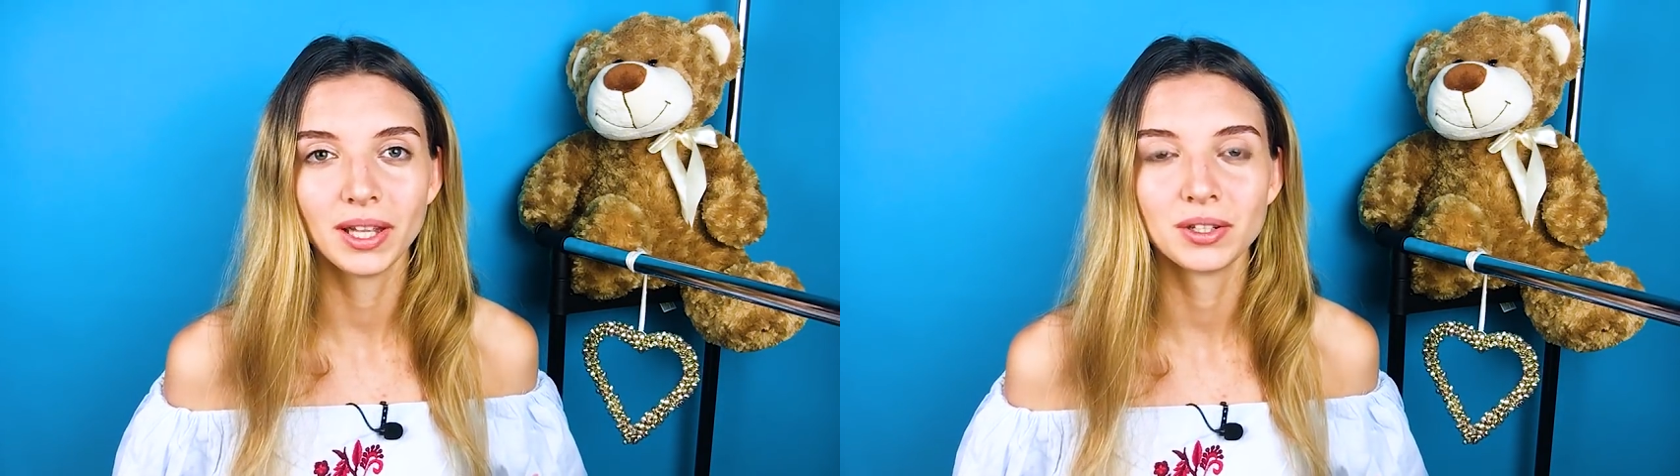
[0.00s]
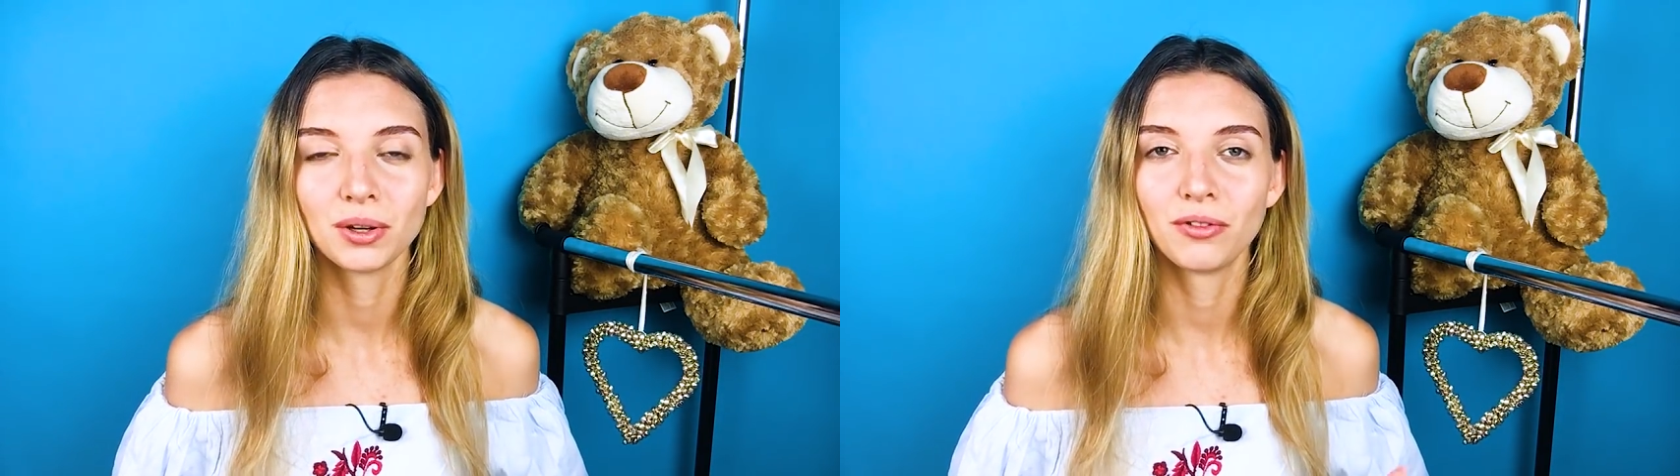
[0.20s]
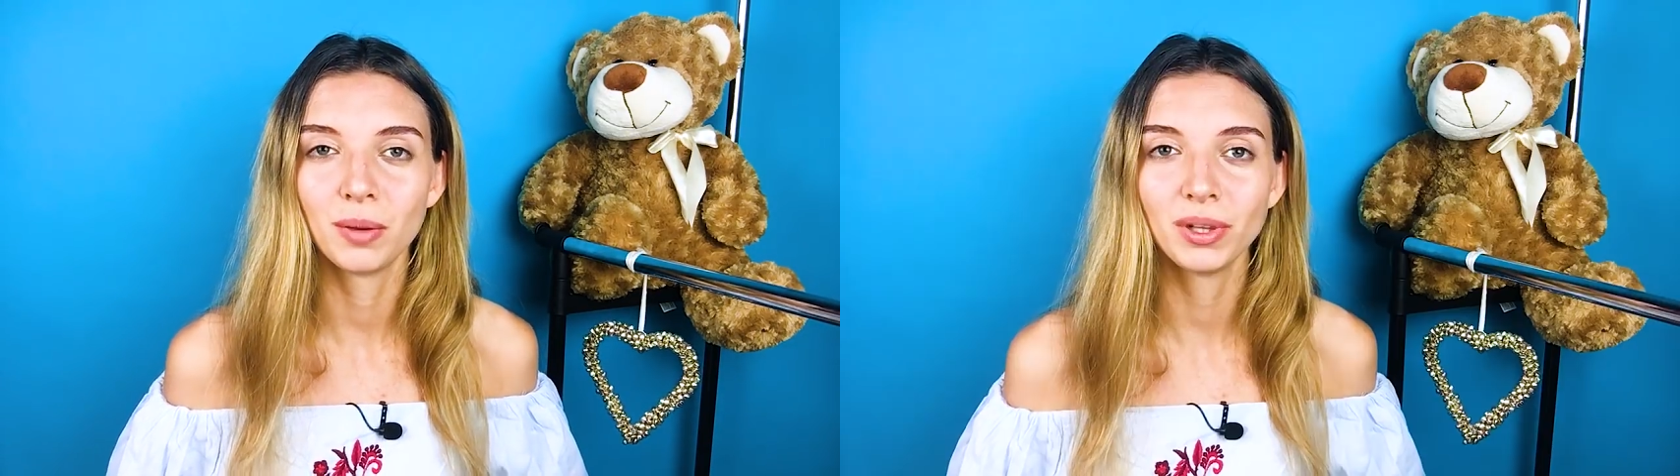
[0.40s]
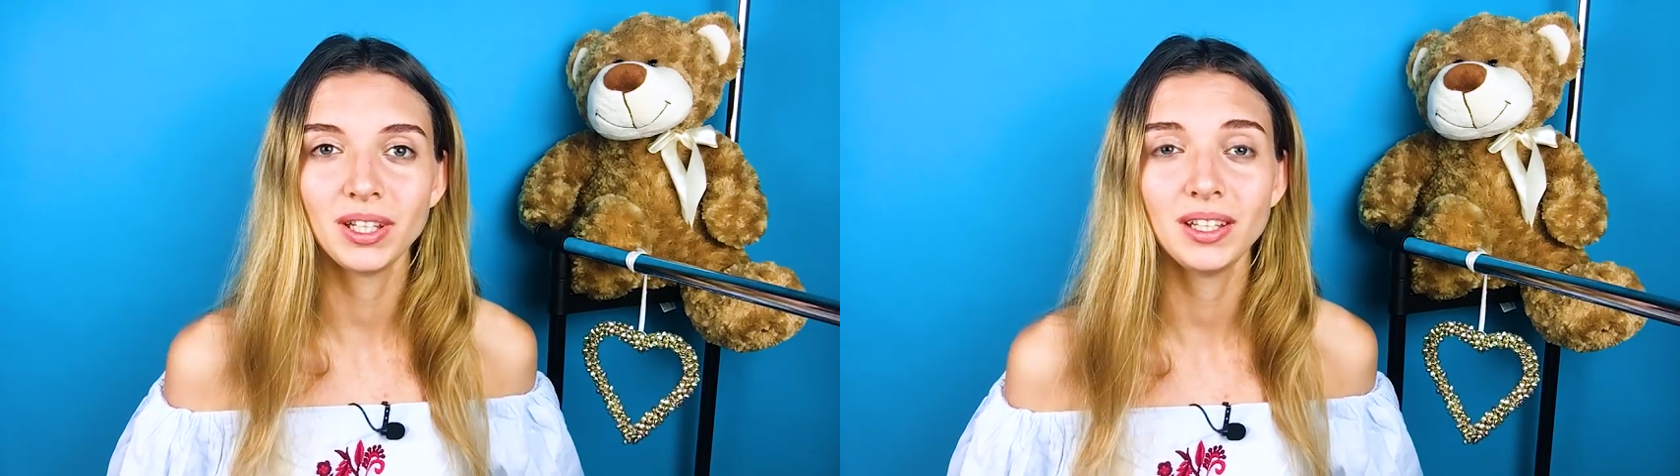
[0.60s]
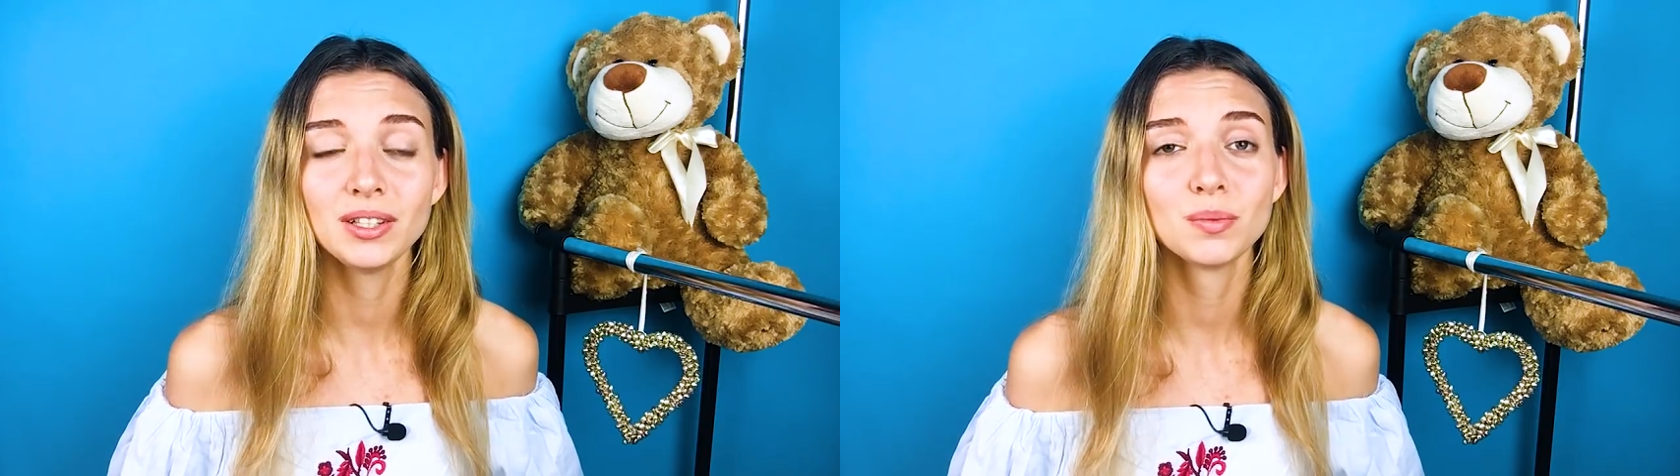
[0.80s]
and her
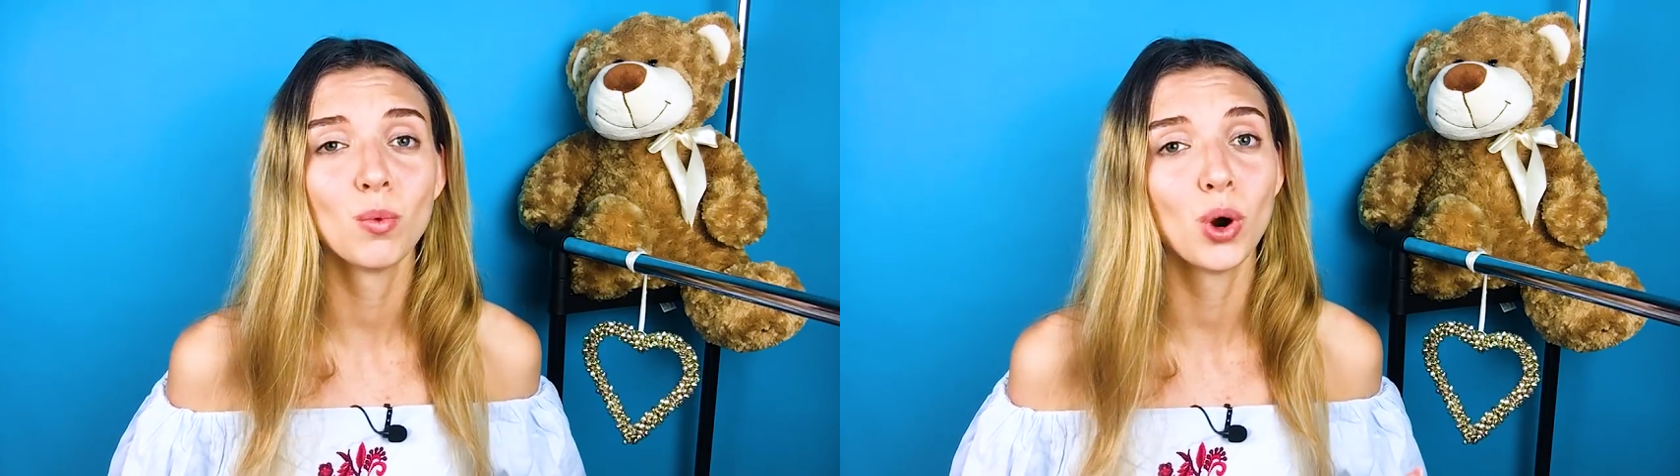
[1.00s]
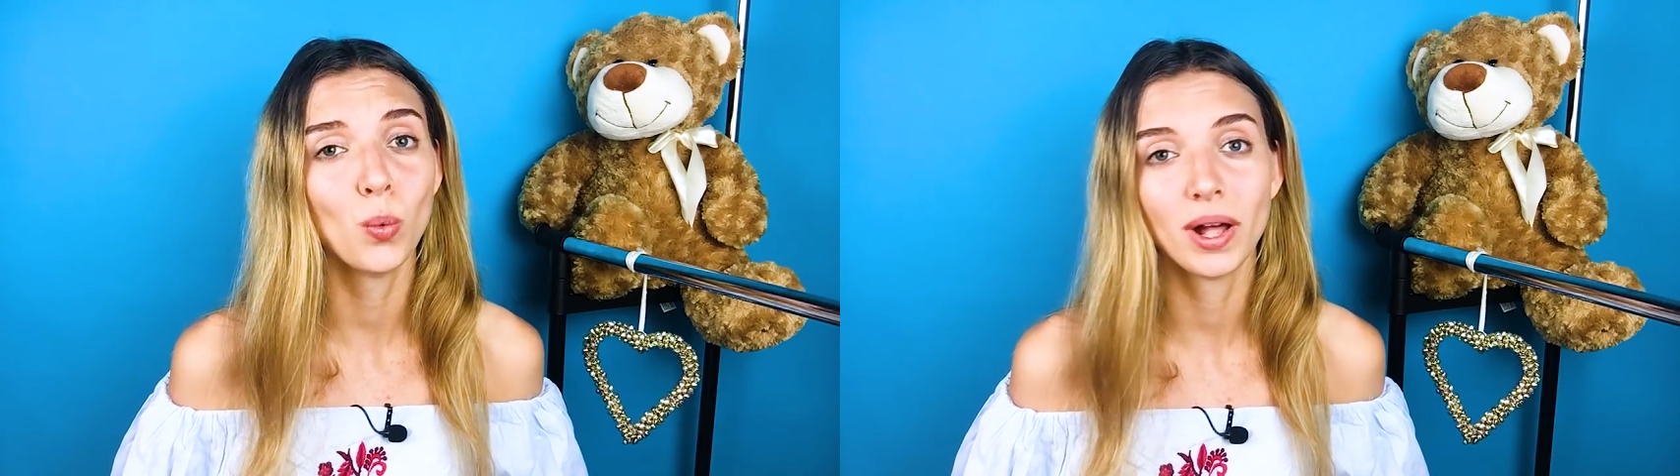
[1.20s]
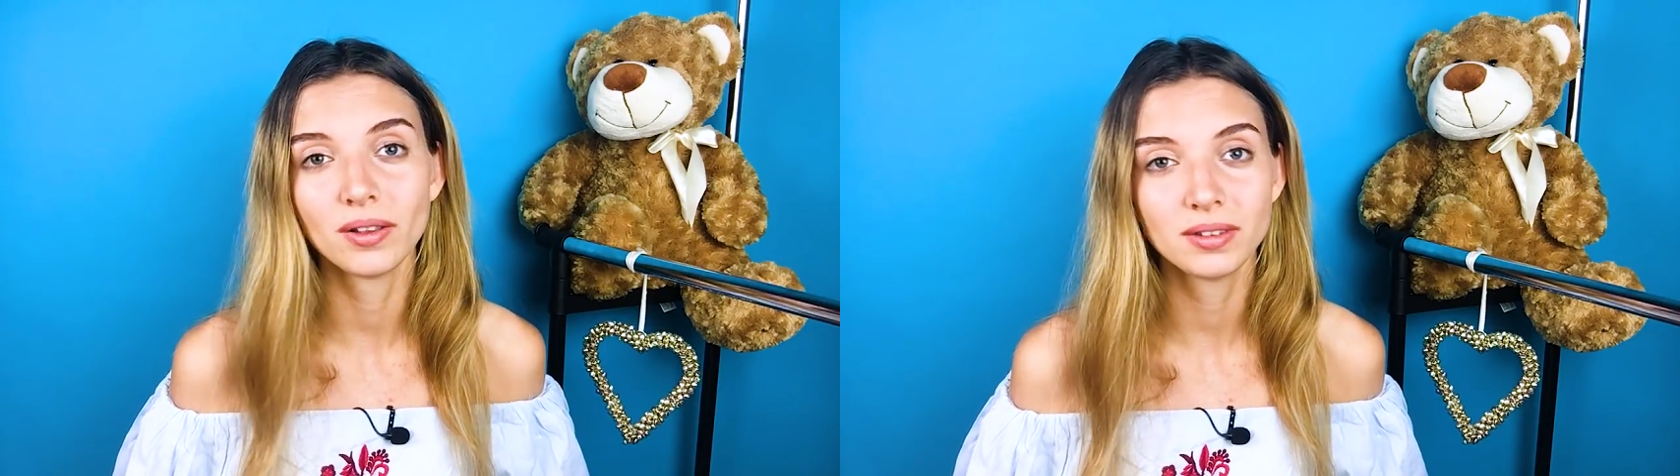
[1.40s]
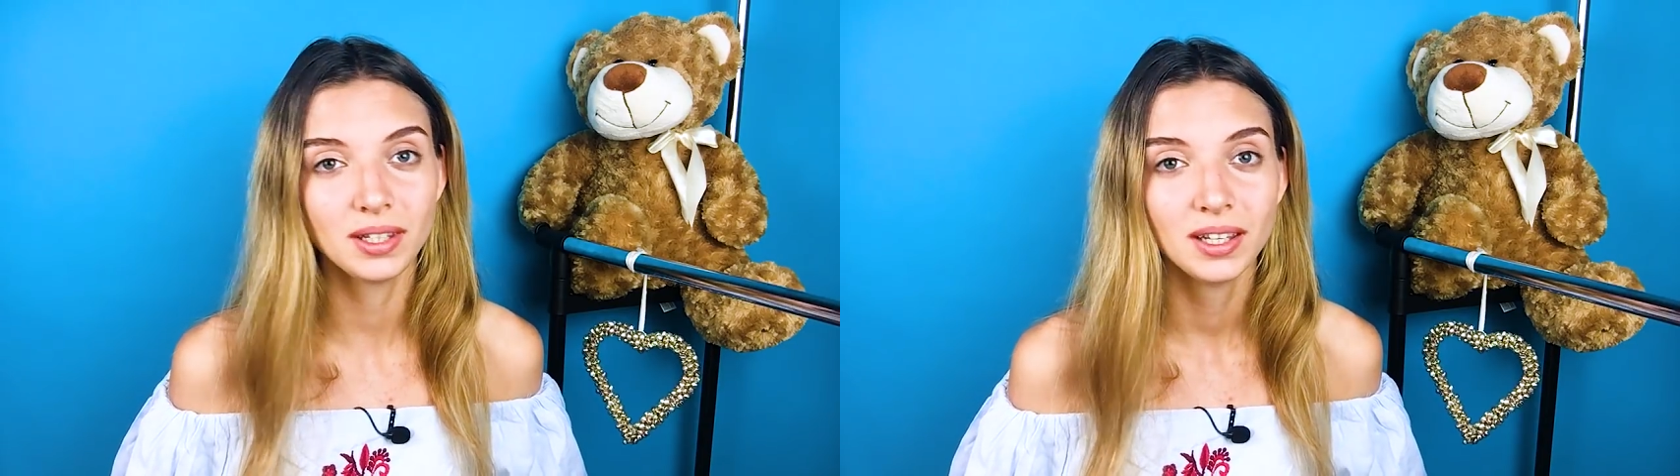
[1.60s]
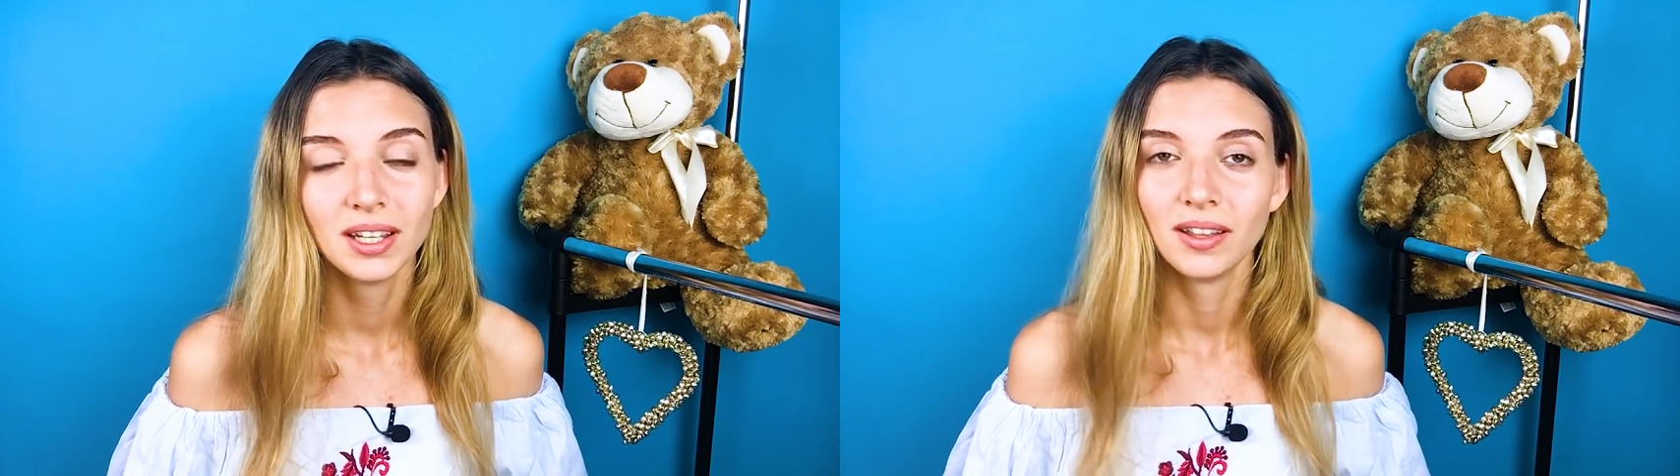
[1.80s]
family is more wealthy